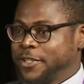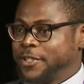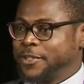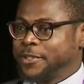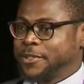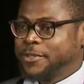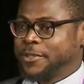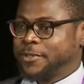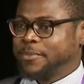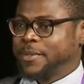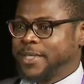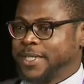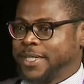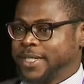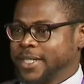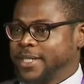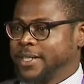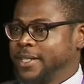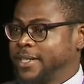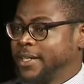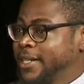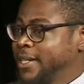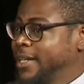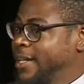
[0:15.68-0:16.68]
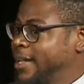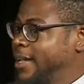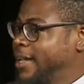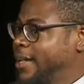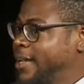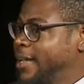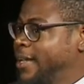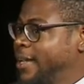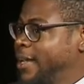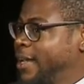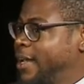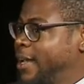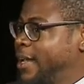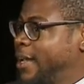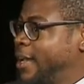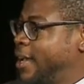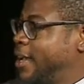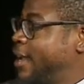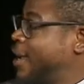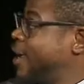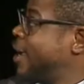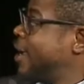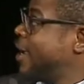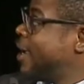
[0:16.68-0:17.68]
issues, basically.
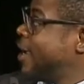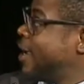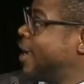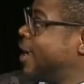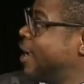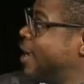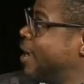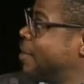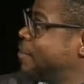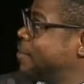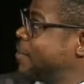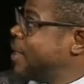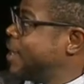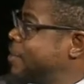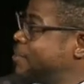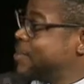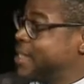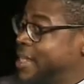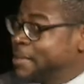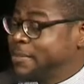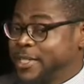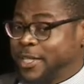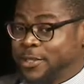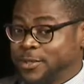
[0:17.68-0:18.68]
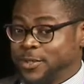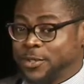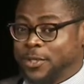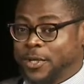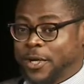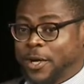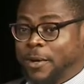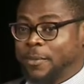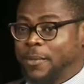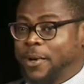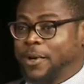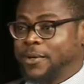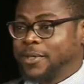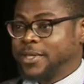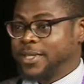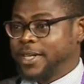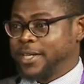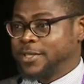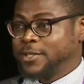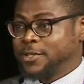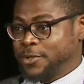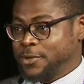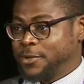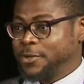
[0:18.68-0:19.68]
I'm tempted to talk about
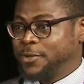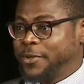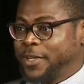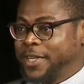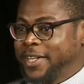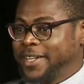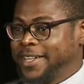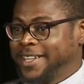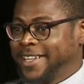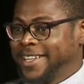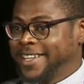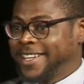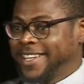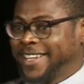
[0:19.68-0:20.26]
that story,